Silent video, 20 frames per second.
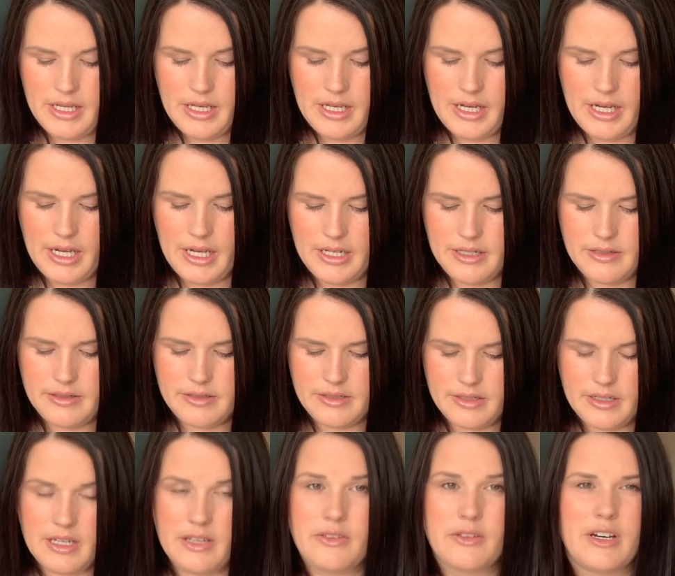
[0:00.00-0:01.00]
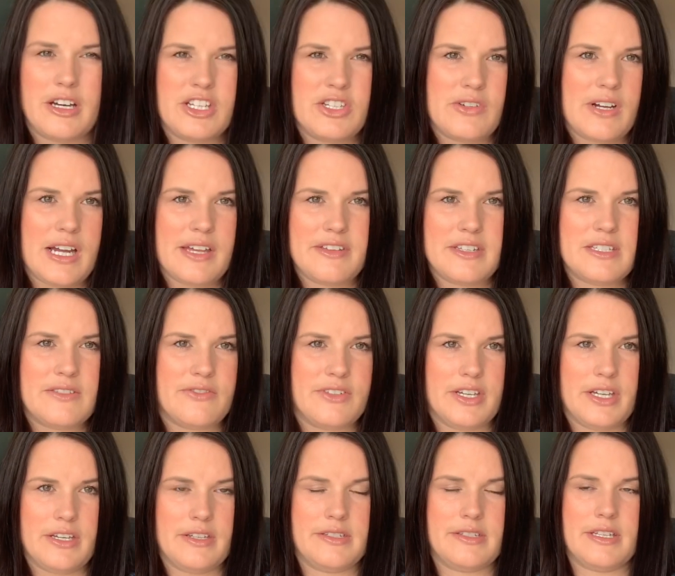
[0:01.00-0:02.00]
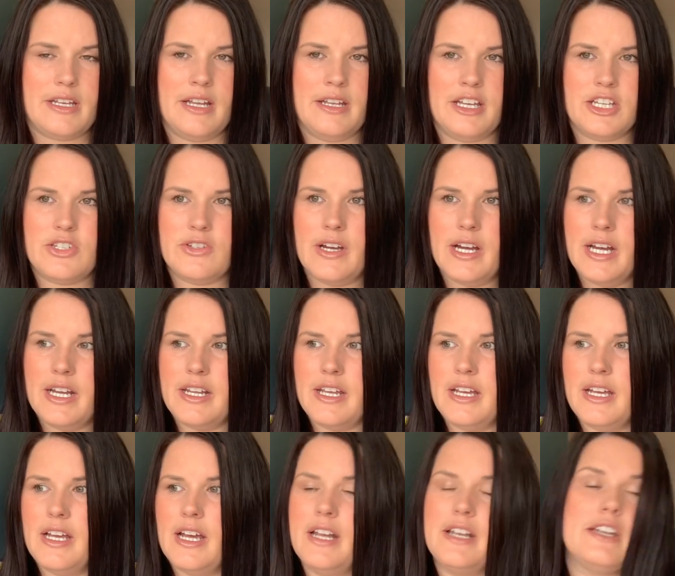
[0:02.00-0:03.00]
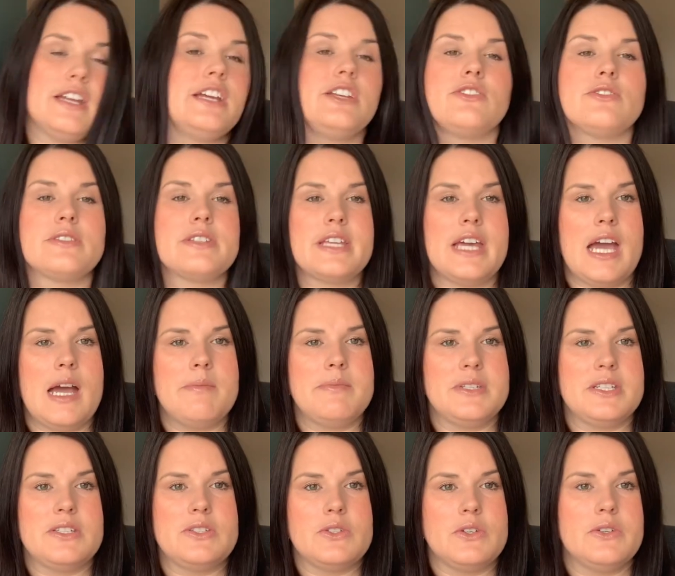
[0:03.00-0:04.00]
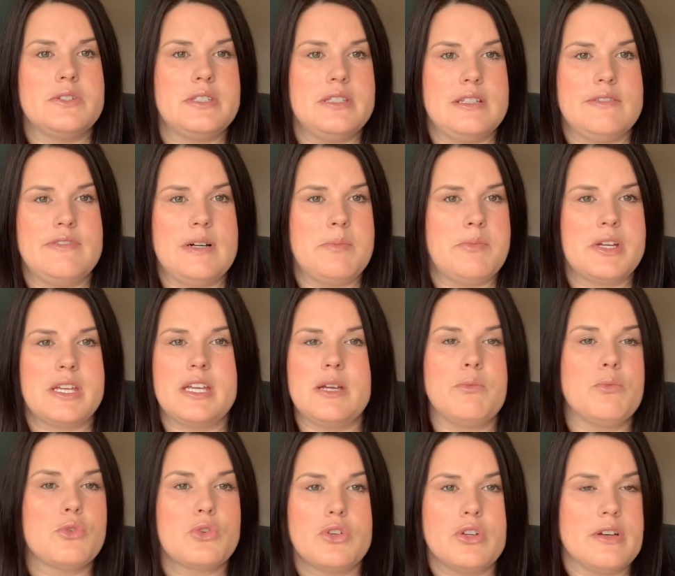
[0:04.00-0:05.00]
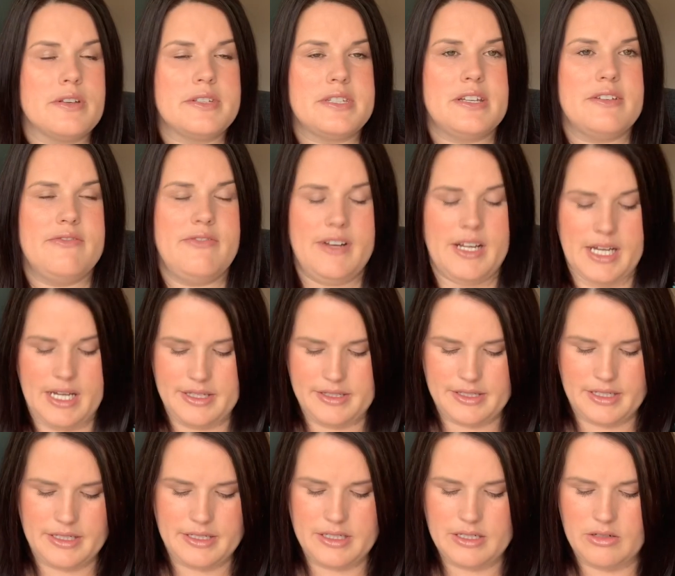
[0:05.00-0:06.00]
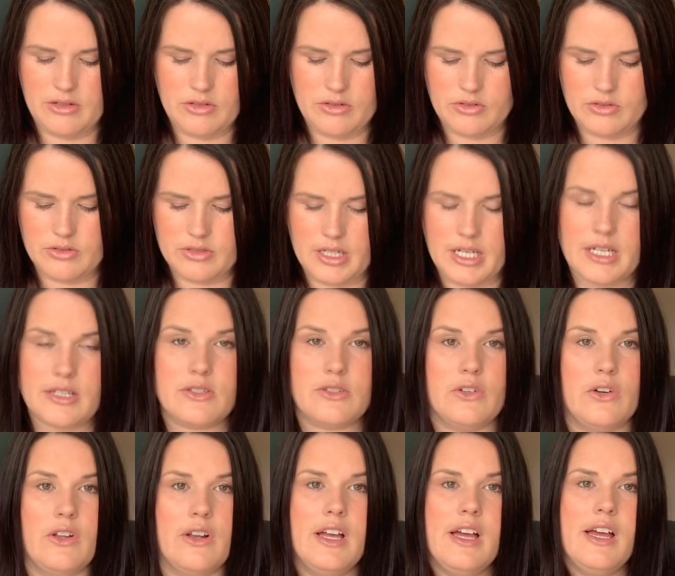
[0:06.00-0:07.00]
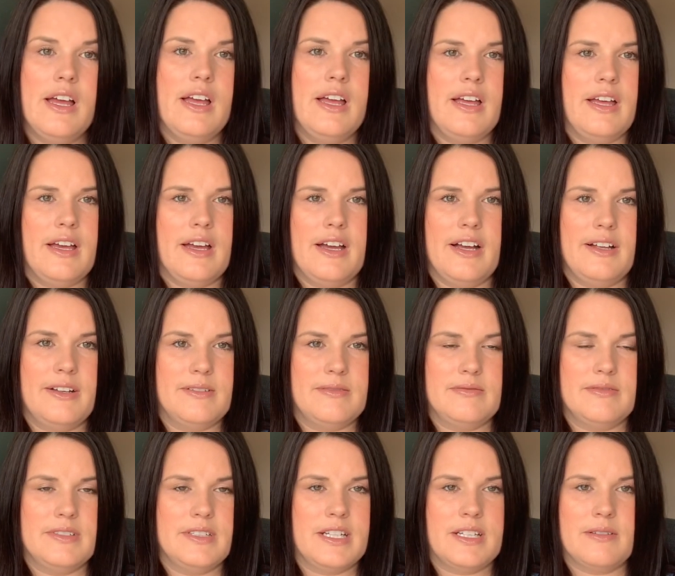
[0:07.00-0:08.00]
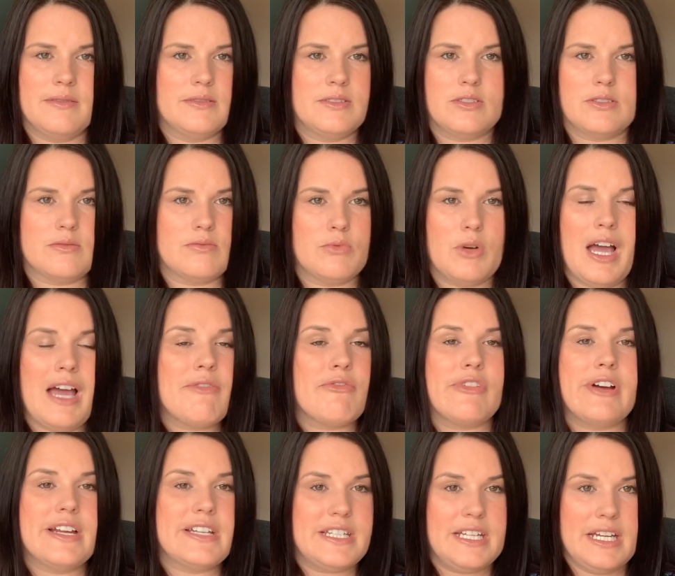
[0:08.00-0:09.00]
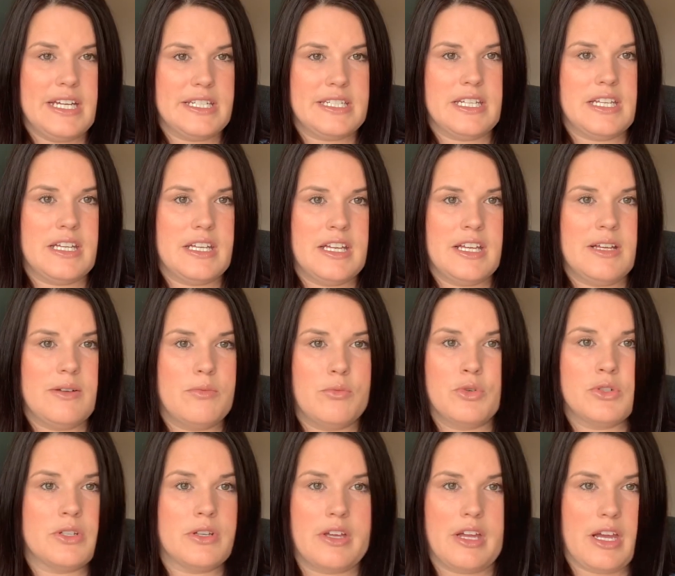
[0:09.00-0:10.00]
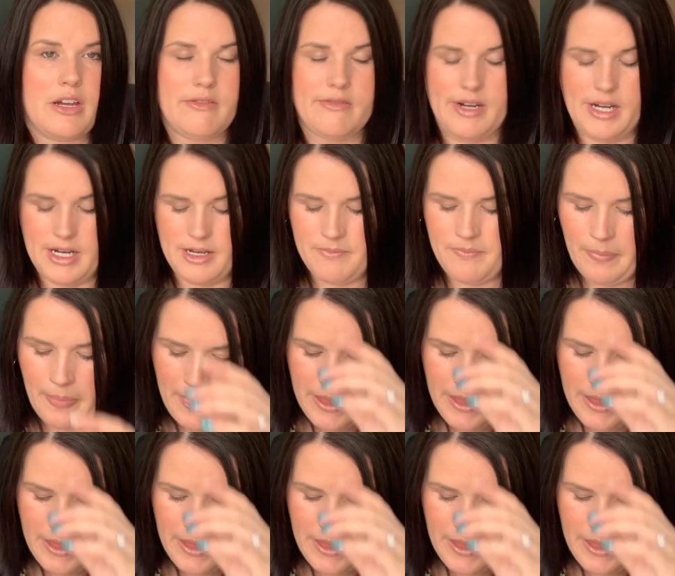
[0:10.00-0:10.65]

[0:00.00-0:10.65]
And I thought I'd try this first, and I tried it and it just kept distorting the fabric. It would not sit flat. It didn't look good at all. And it just, whatever I did, it wouldn't go right.